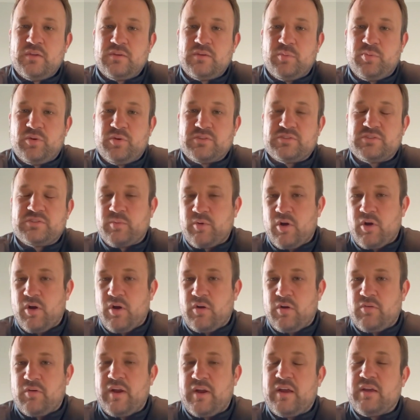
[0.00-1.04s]
to put some
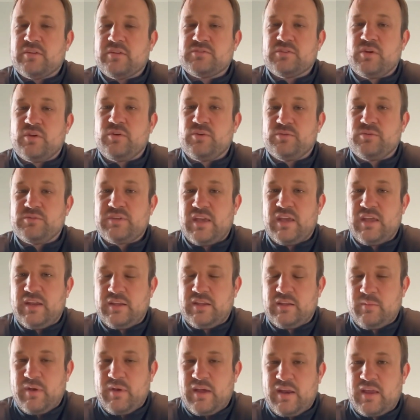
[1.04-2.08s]
guardrails on who's
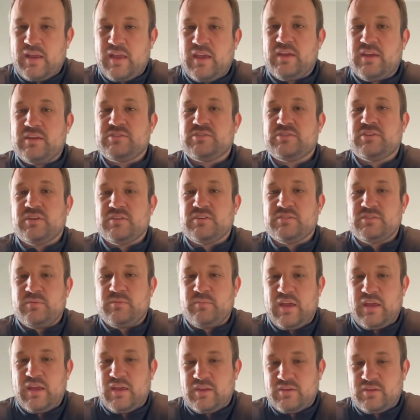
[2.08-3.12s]
getting the medications
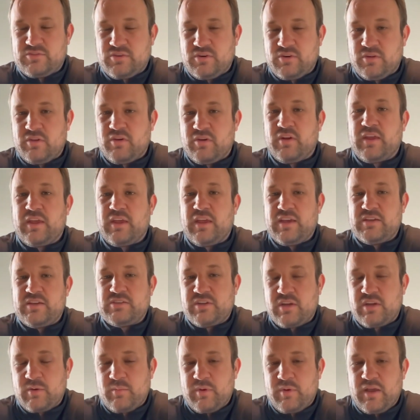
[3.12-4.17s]
and making sure they're
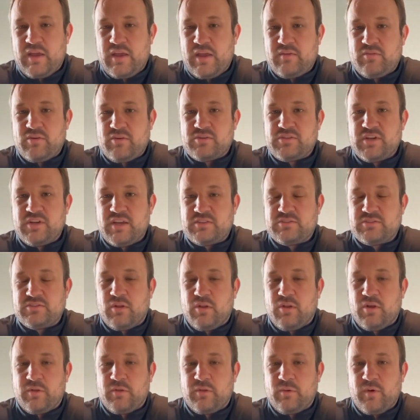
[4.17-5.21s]
engaging in behavior change
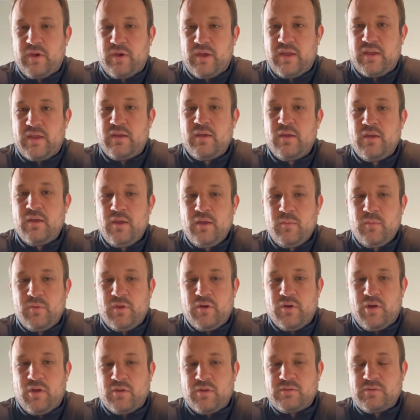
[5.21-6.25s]
along the way.
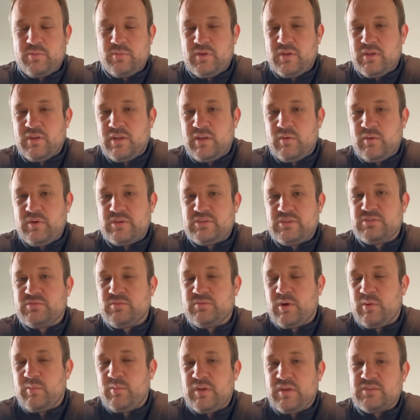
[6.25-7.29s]
But ultimately, we
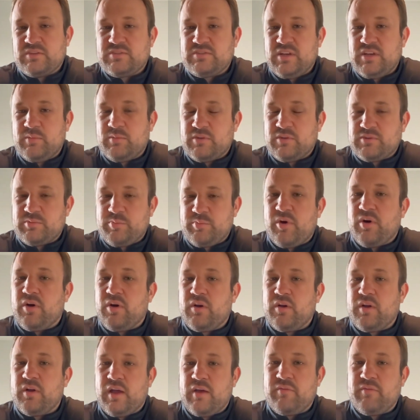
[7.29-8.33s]
just want to be a seamless
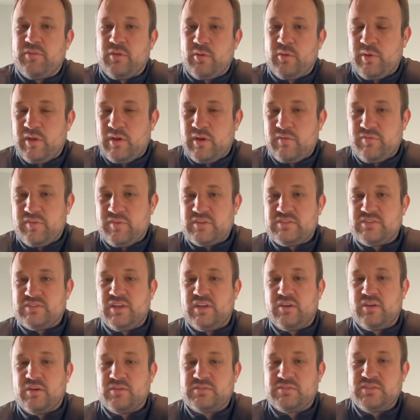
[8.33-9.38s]
part of their benefits
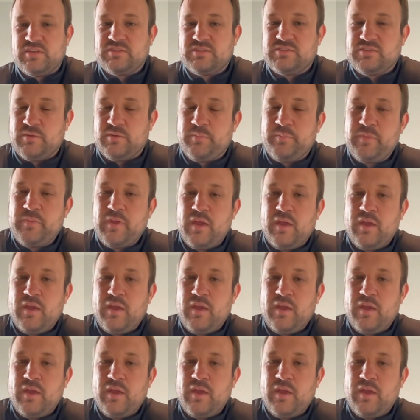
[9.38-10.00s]
ecosystem